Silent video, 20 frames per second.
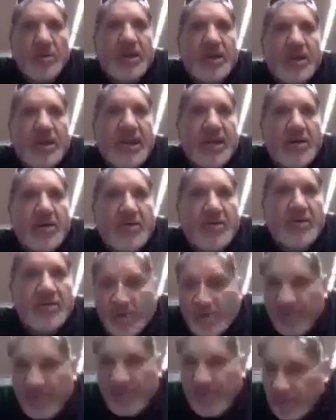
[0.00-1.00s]
Martin Luther
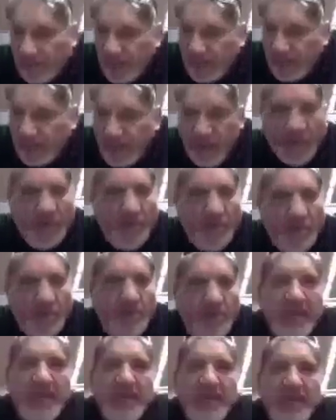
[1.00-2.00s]
King of your family.
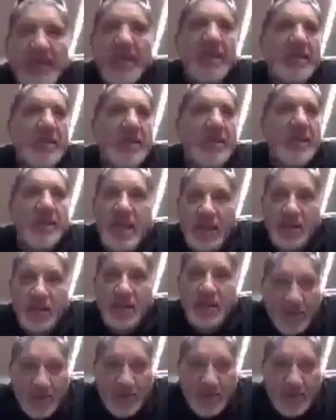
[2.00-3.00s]
You will be the
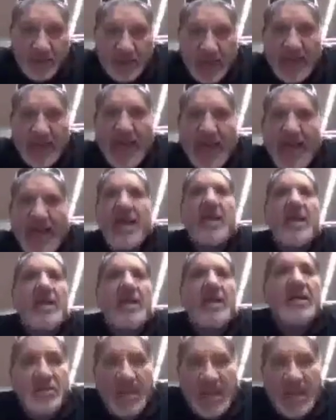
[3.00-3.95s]
Nelson Mandela.